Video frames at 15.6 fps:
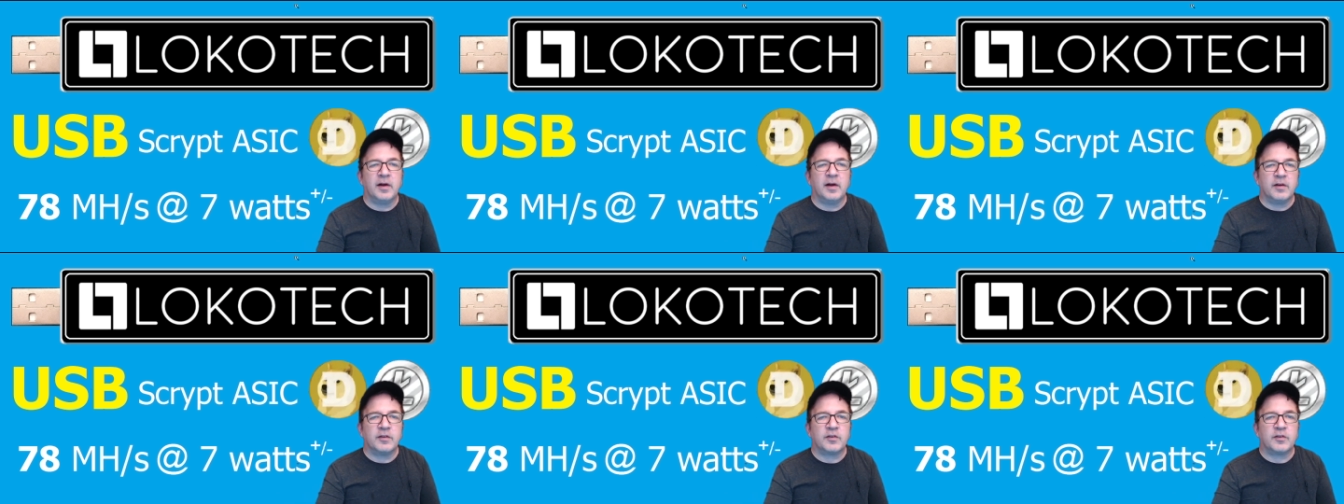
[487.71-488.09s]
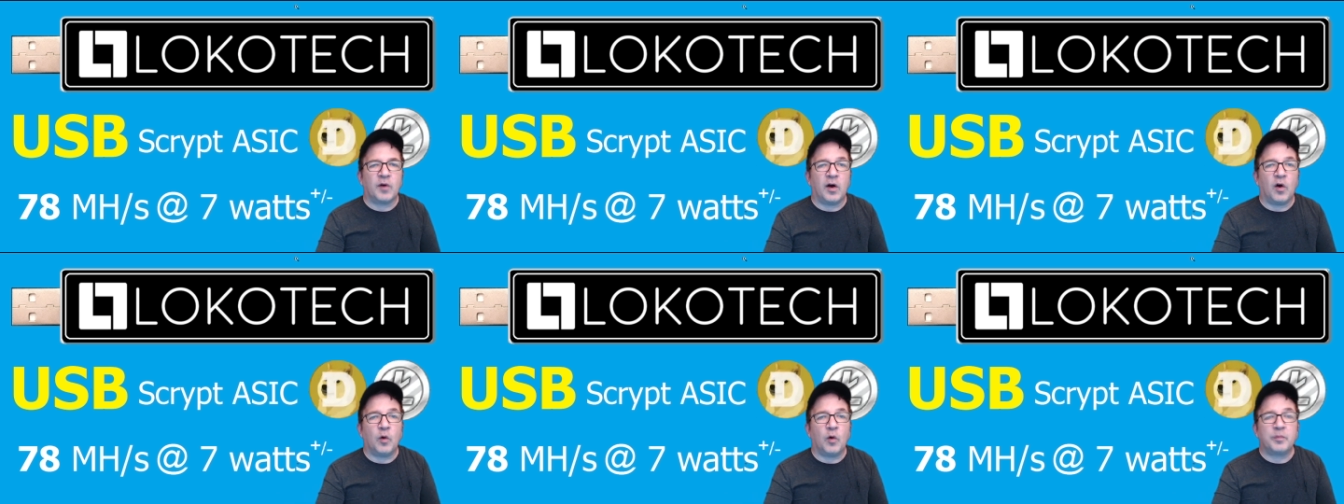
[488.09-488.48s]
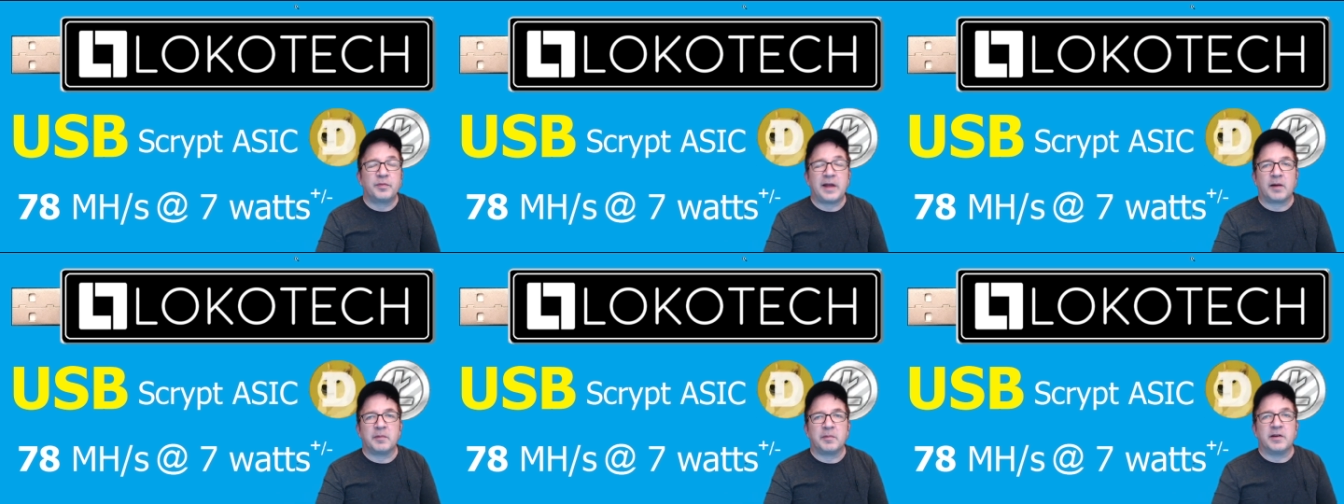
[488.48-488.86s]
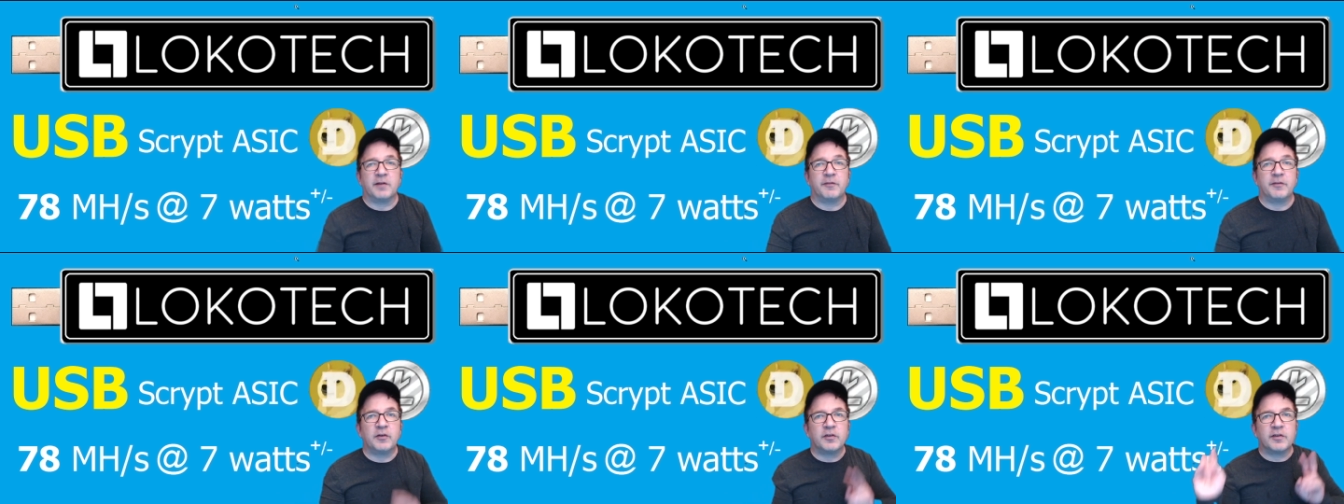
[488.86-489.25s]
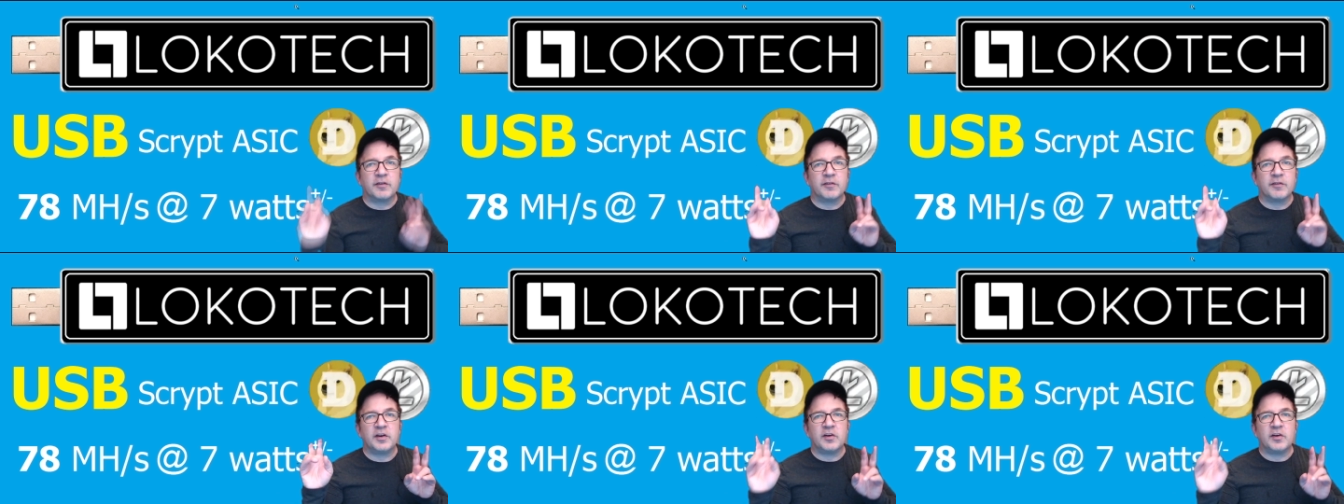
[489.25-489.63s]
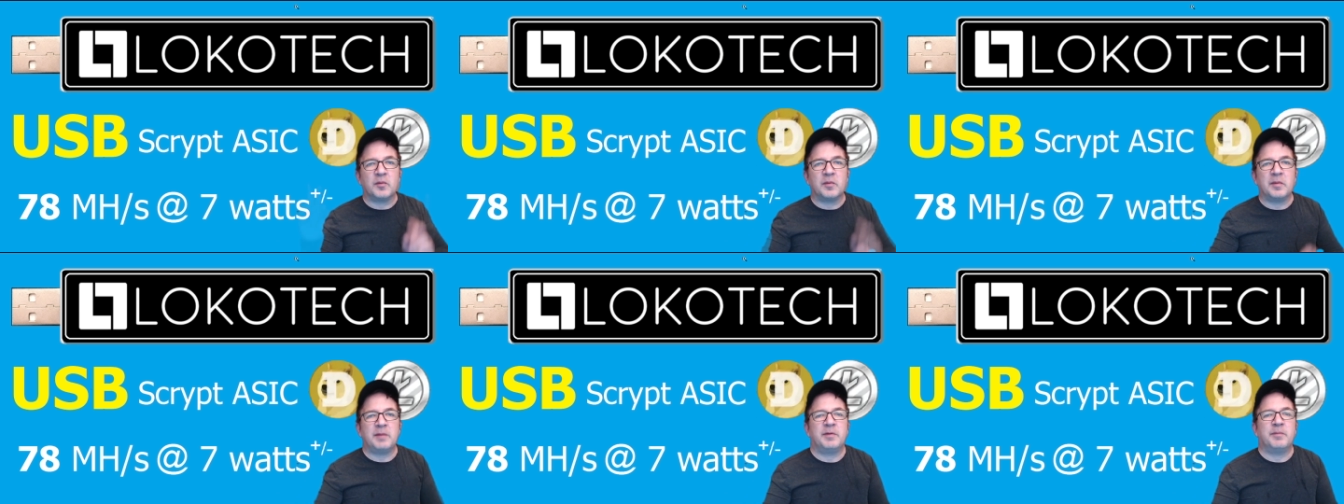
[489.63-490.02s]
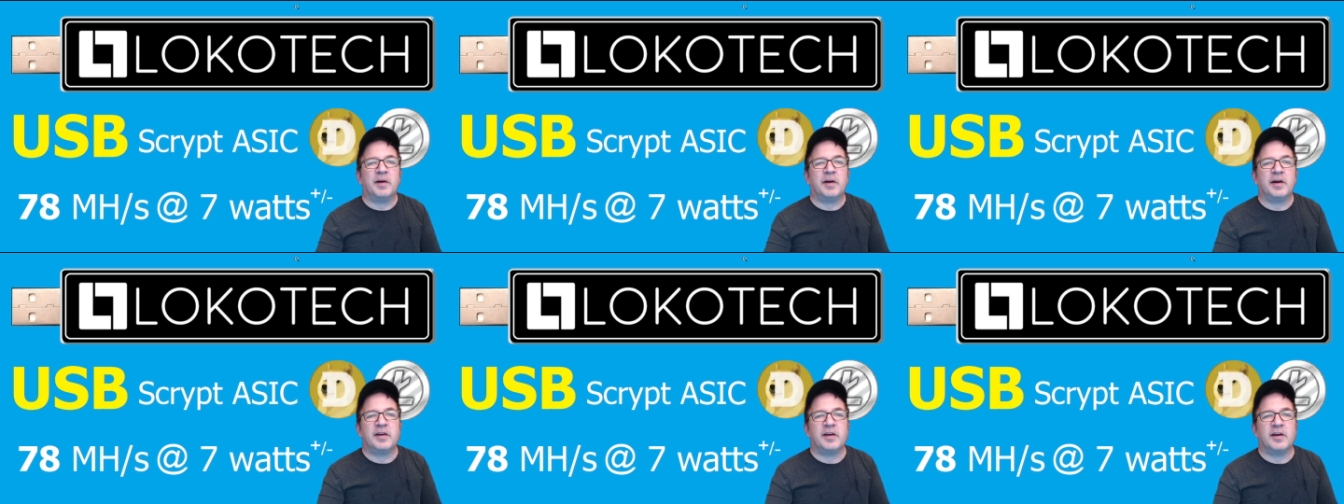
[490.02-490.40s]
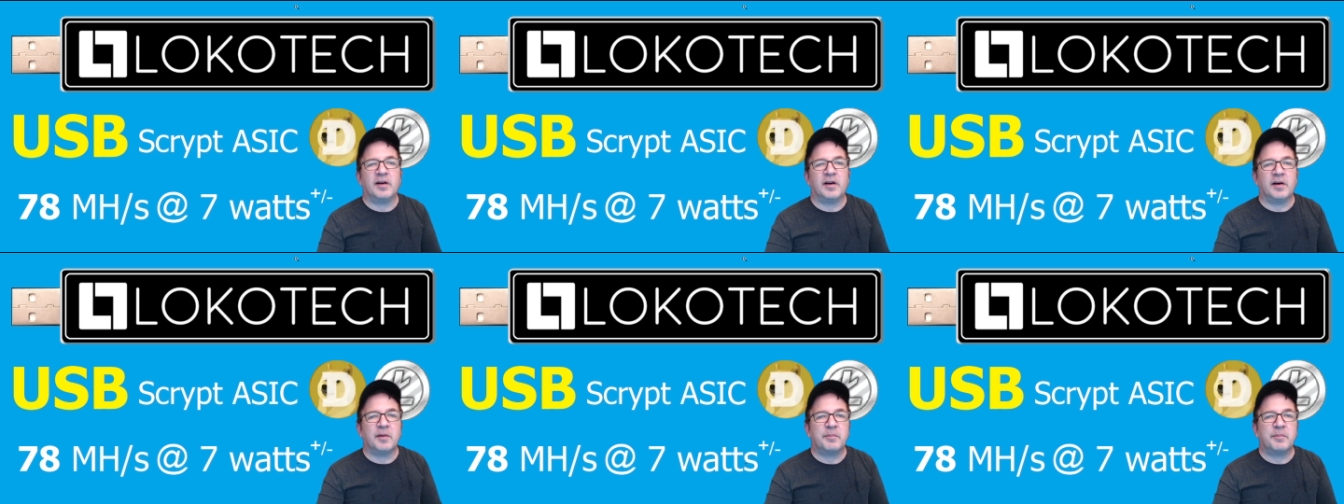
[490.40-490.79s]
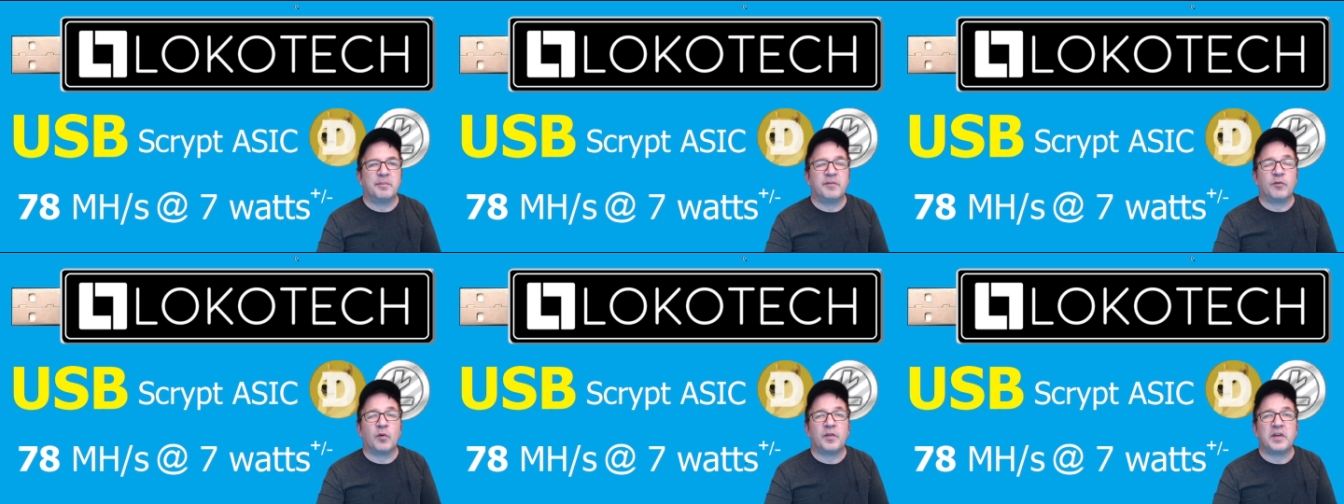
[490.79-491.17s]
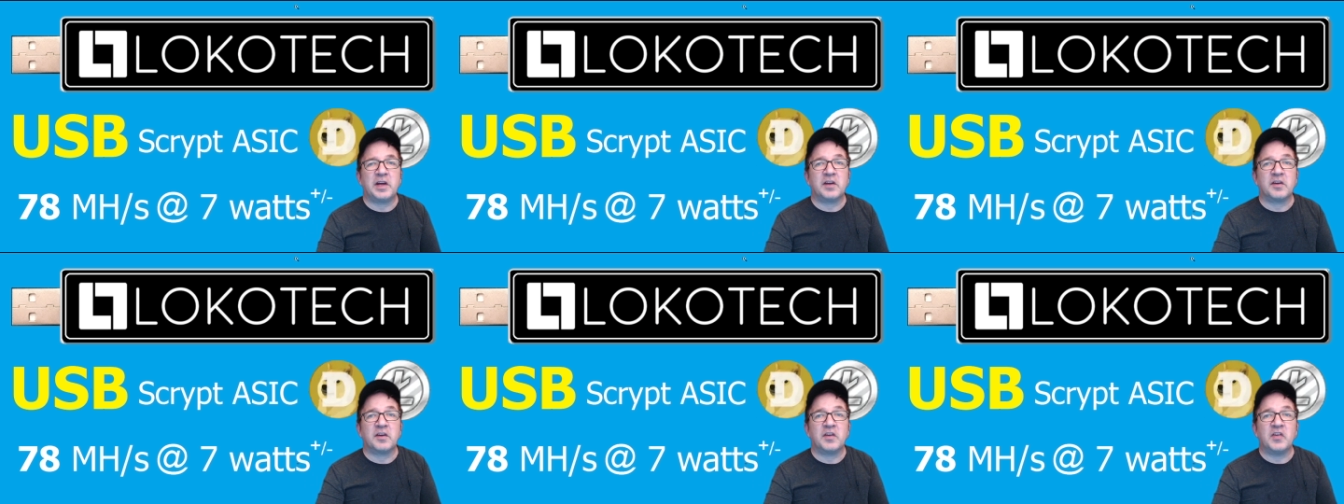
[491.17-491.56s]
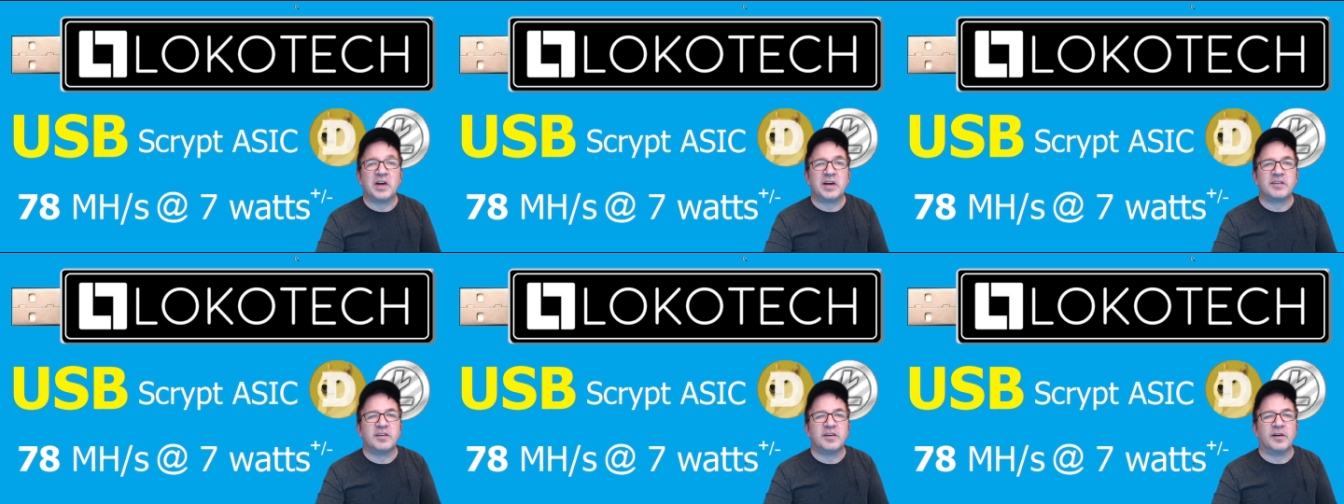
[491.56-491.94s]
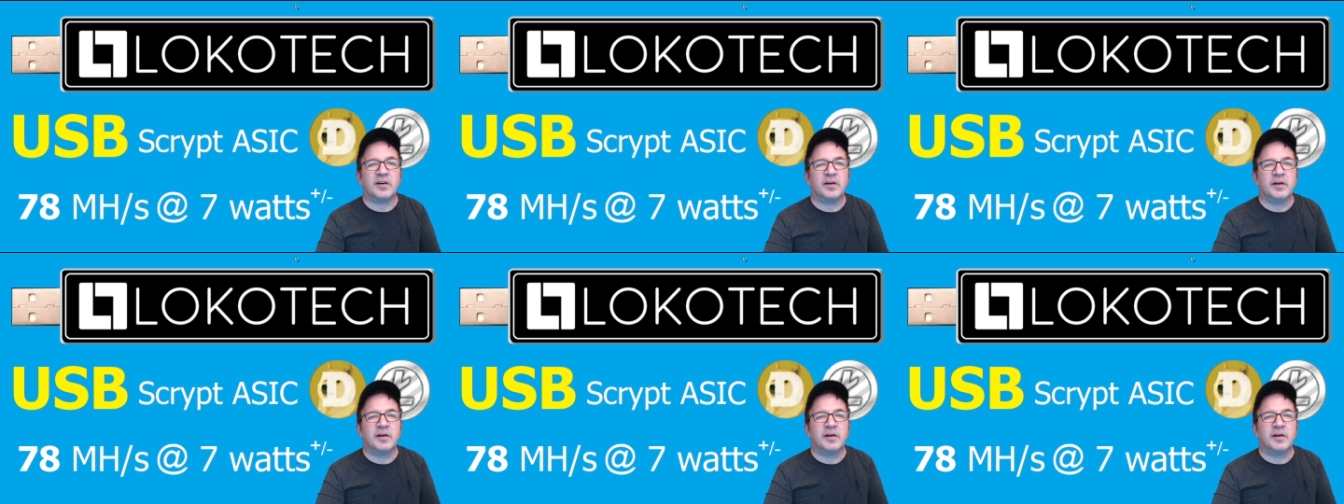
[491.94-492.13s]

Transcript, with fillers: So I hope that'll be a future video, maybe by uh, before the end of next year.